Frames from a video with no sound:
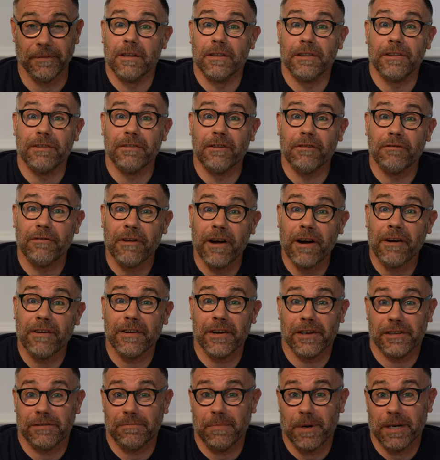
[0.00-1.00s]
There are
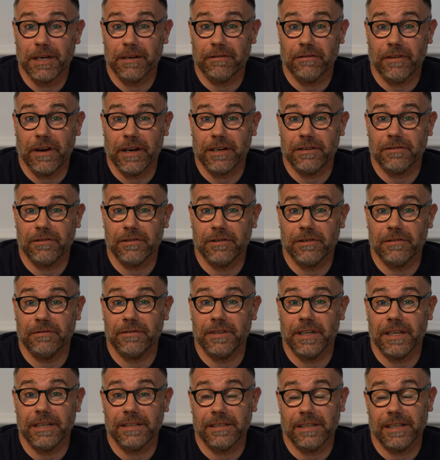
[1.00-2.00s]
various manufacturers of
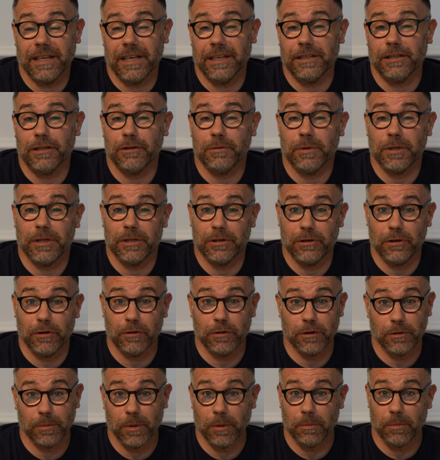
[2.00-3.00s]
diesel heaters with
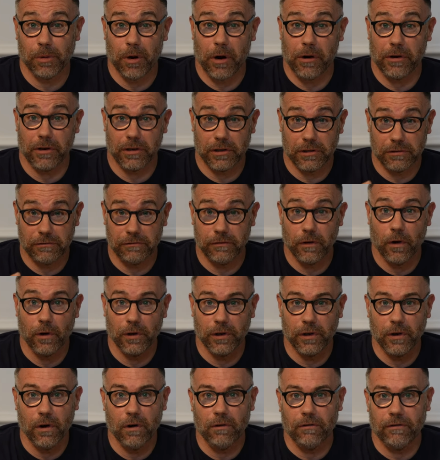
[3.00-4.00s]
suitable products for
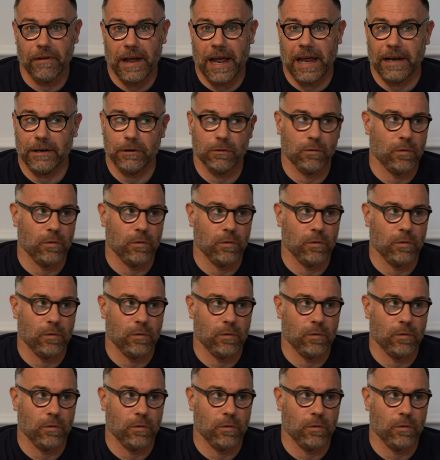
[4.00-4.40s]
your van,